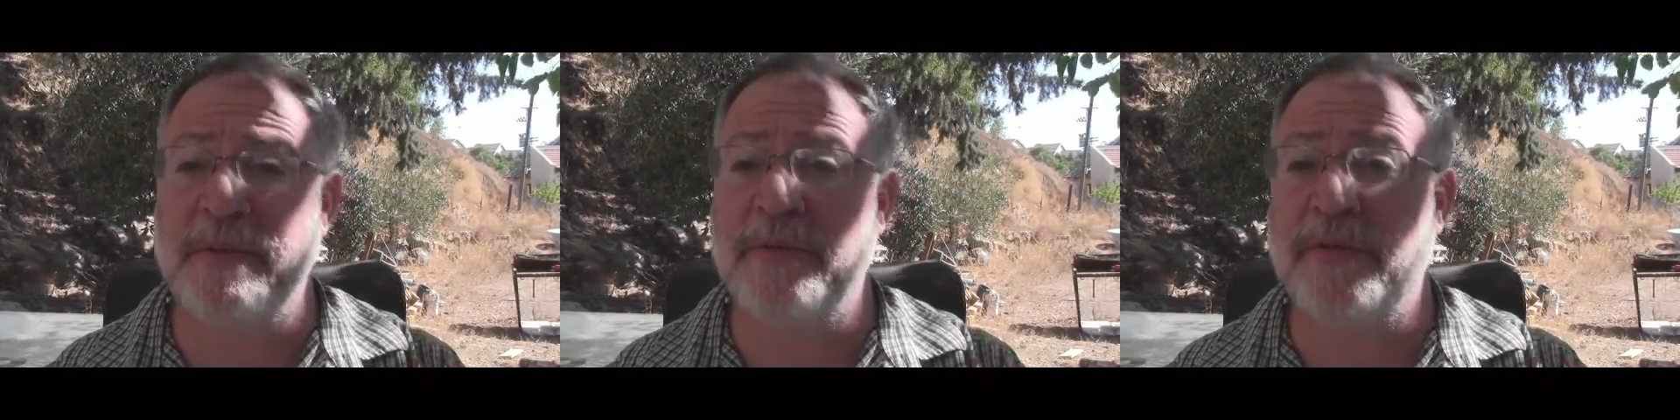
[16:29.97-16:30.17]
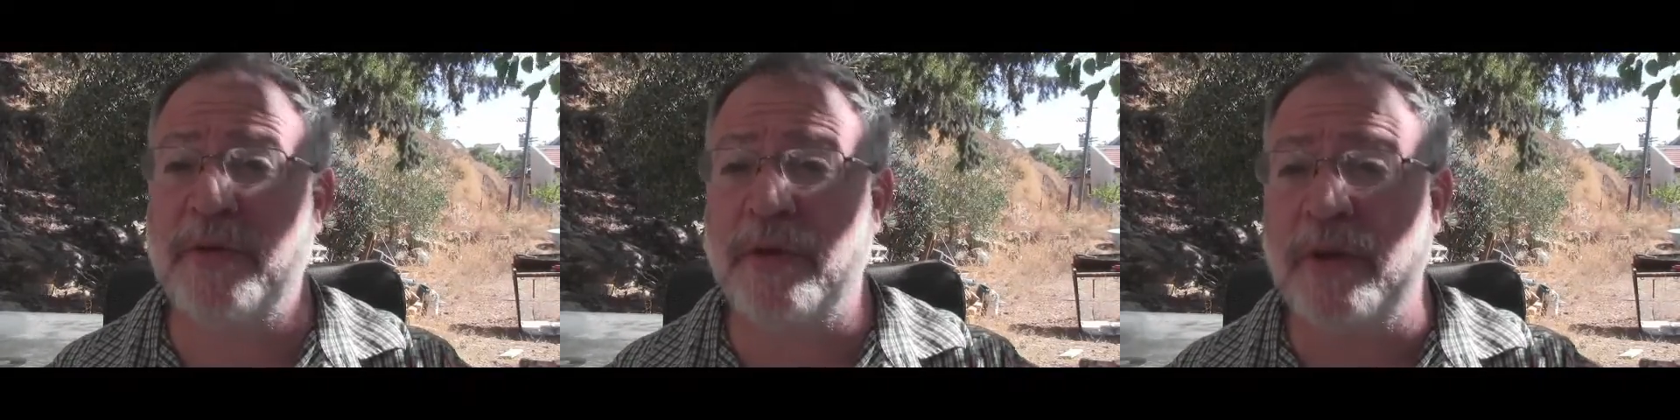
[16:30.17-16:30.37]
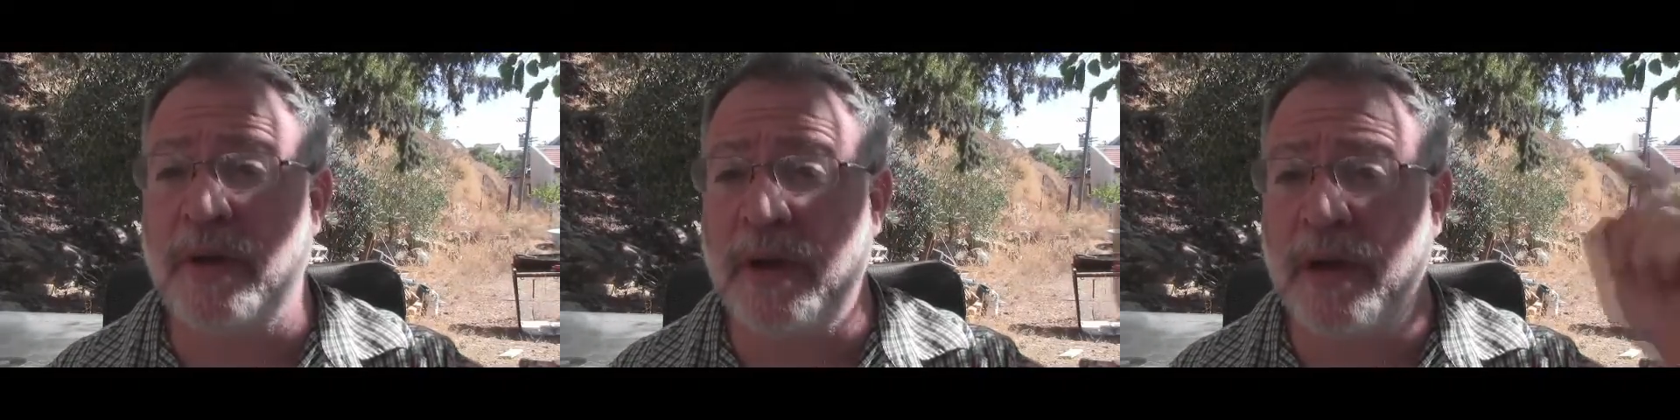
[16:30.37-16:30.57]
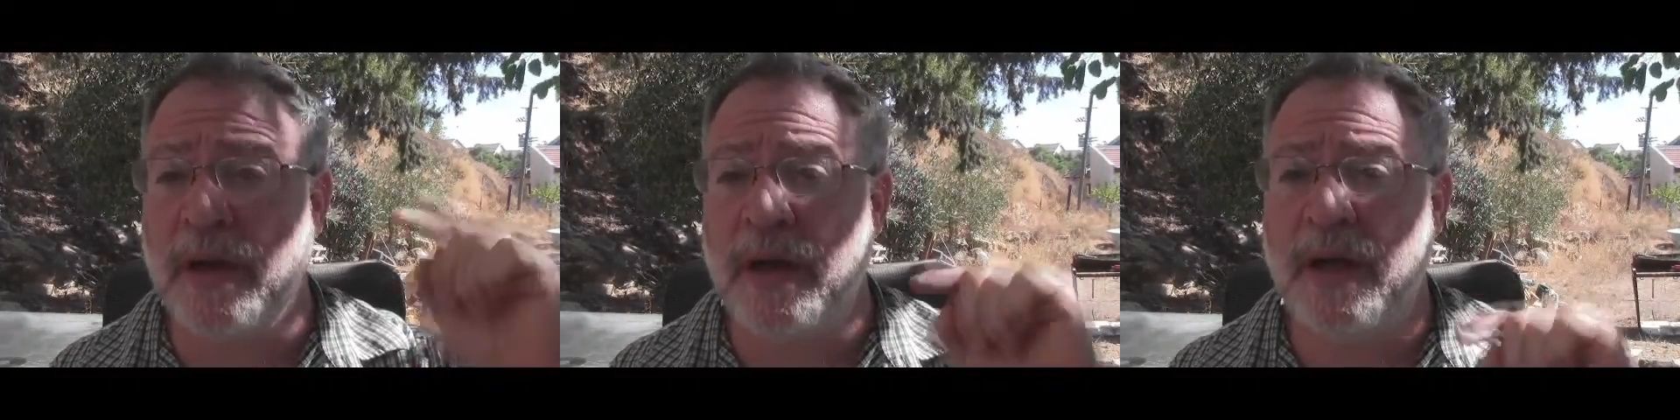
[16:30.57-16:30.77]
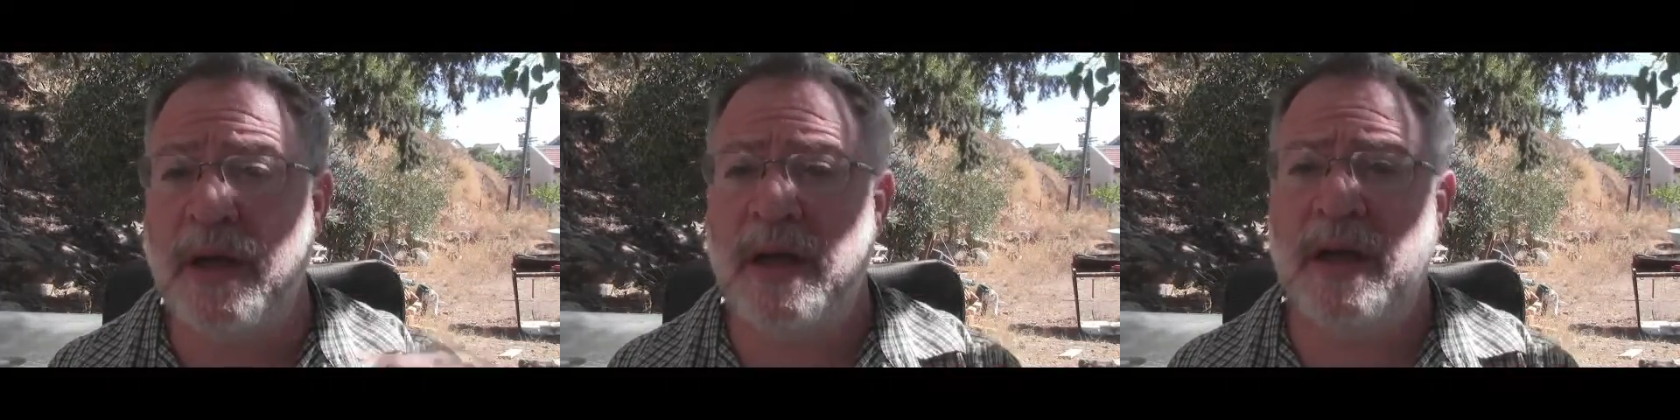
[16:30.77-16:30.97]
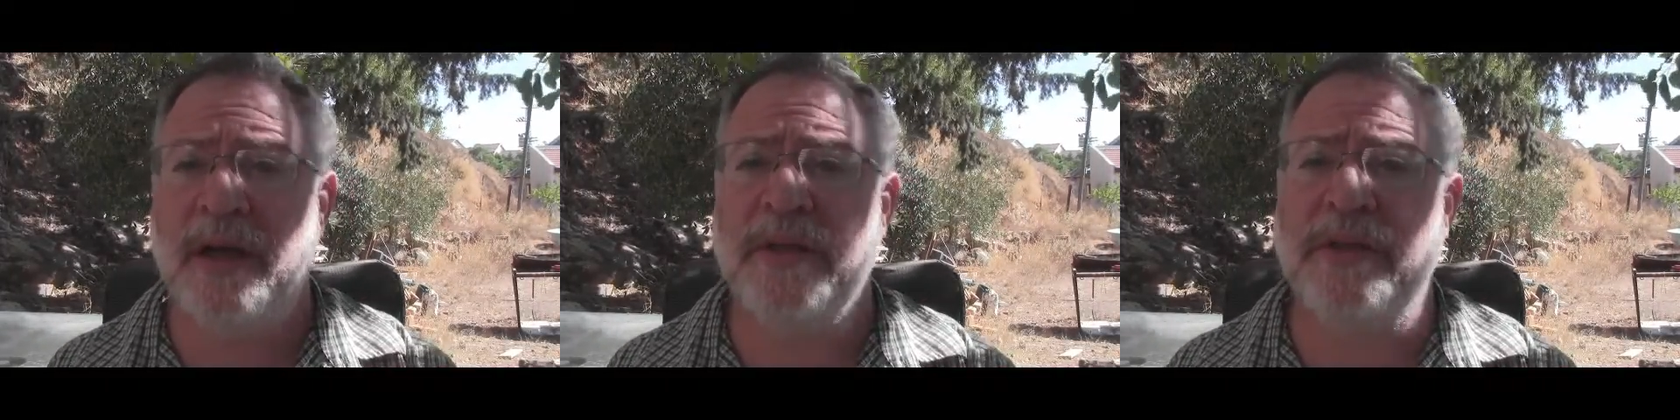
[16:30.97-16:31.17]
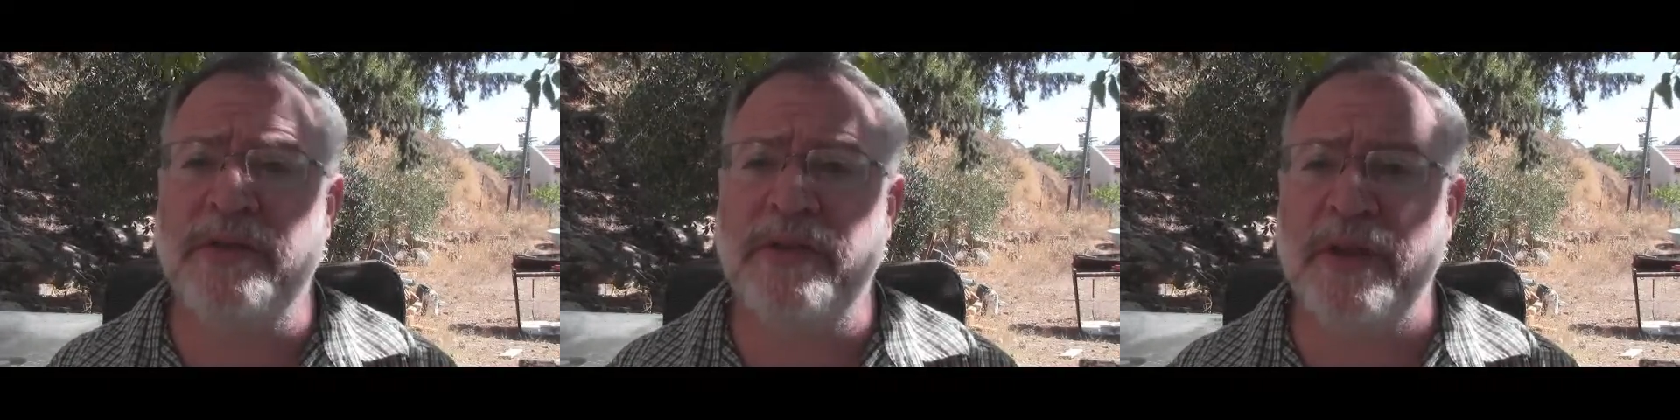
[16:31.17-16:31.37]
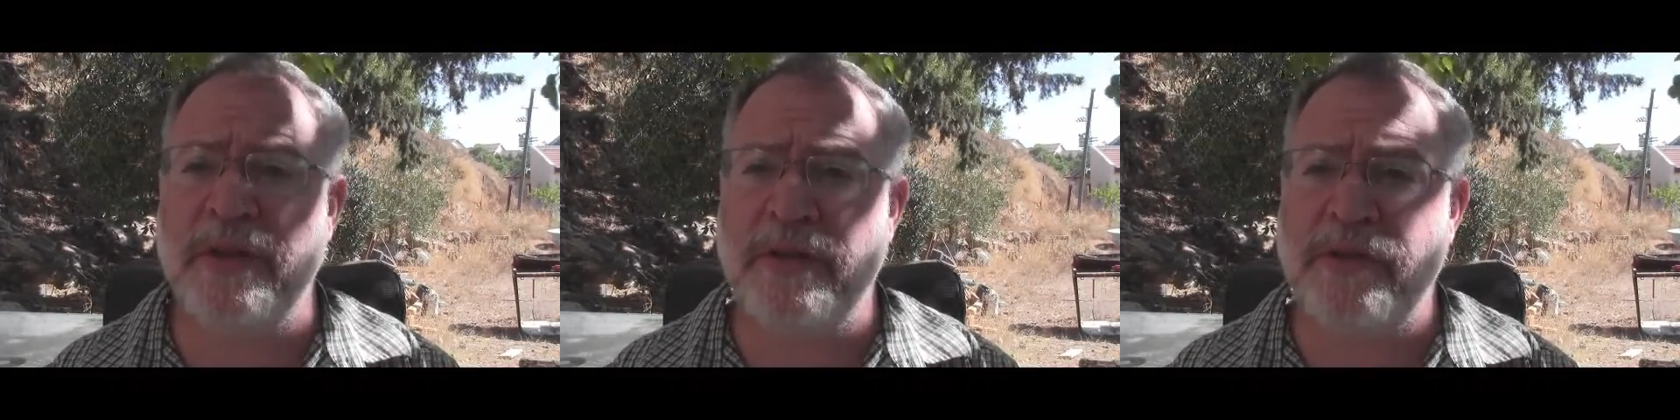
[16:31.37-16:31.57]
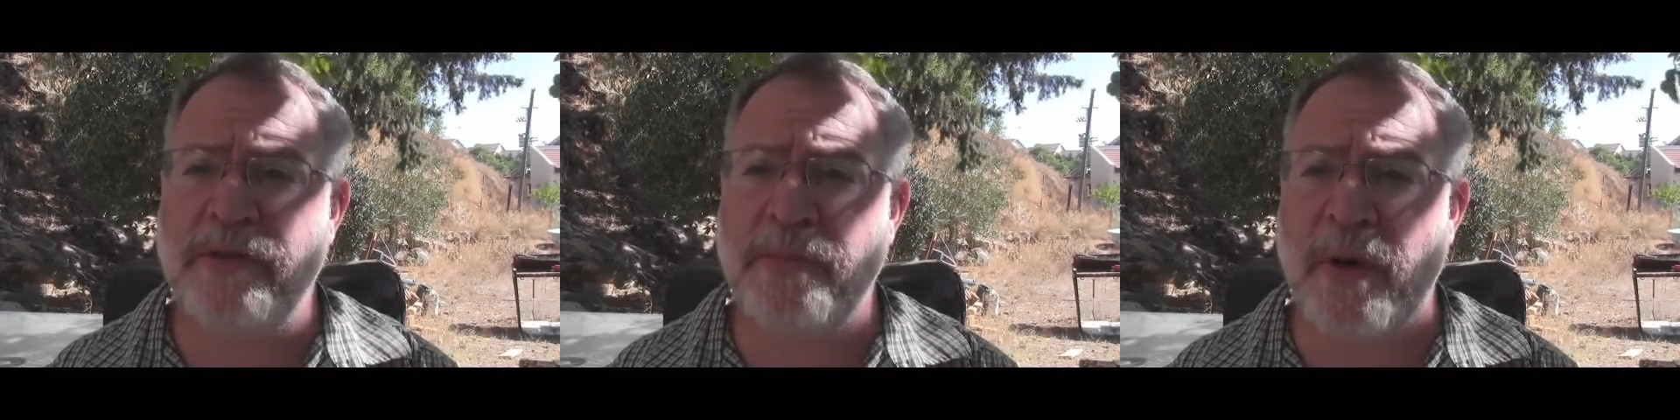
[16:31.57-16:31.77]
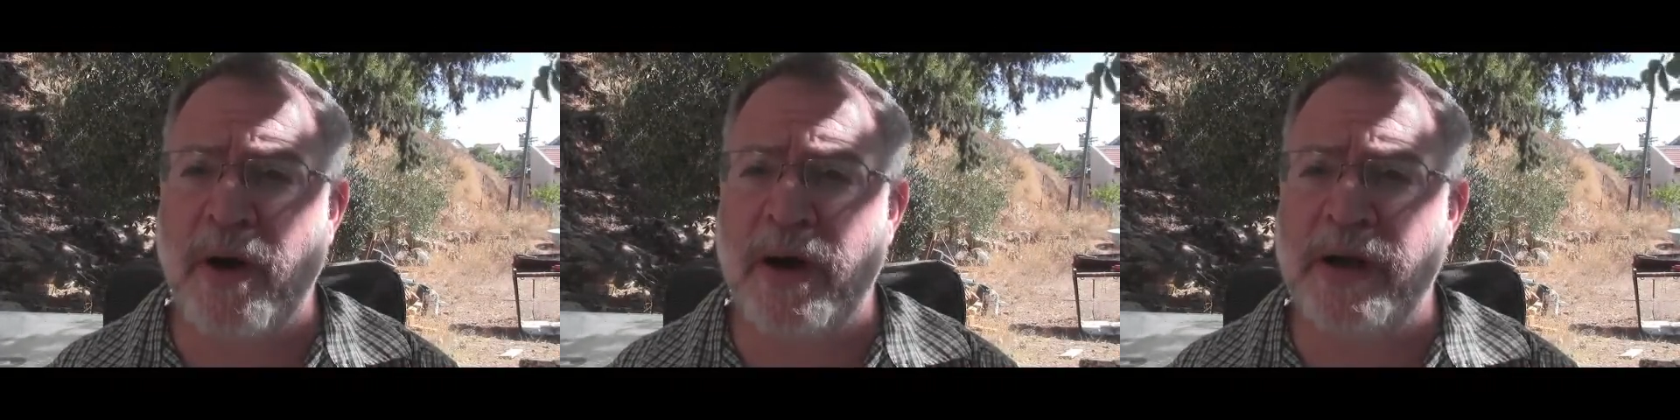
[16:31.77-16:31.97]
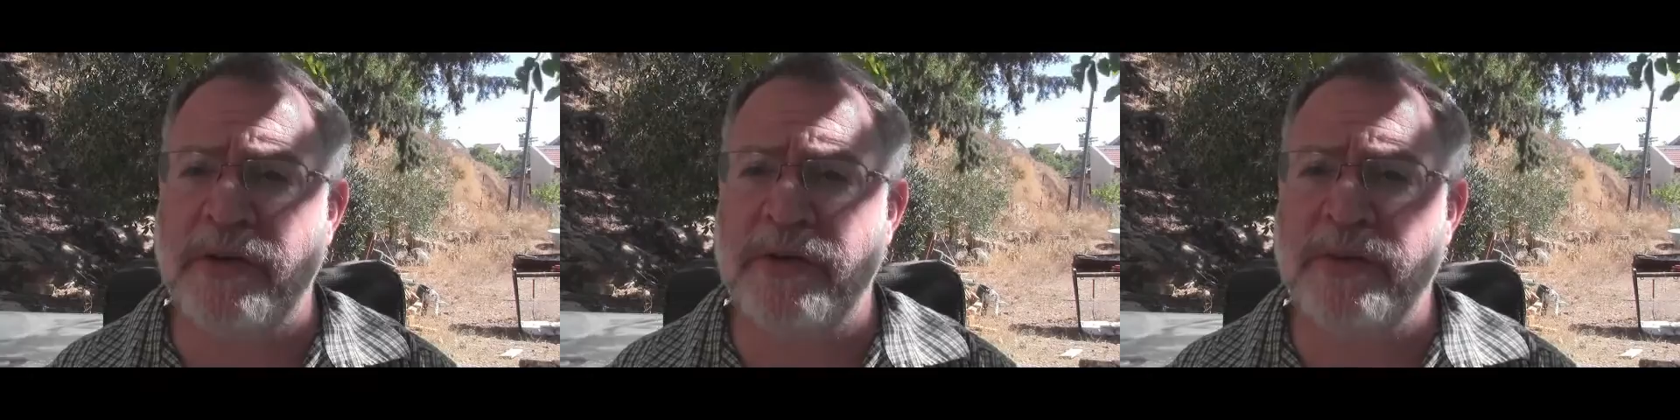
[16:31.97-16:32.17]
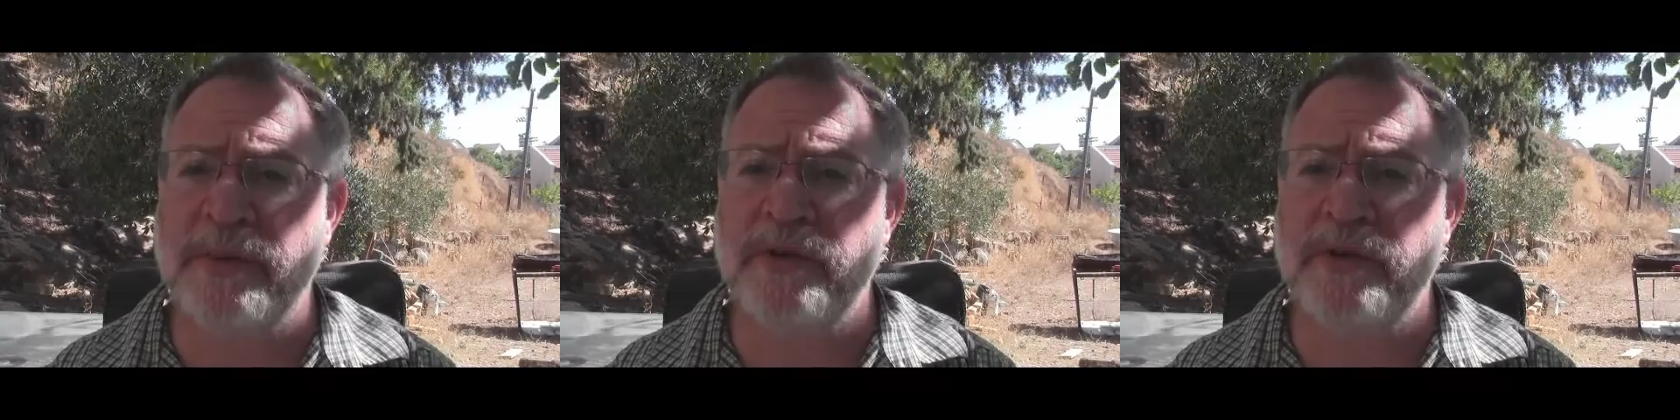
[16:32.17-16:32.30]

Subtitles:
them for the sin of the spies.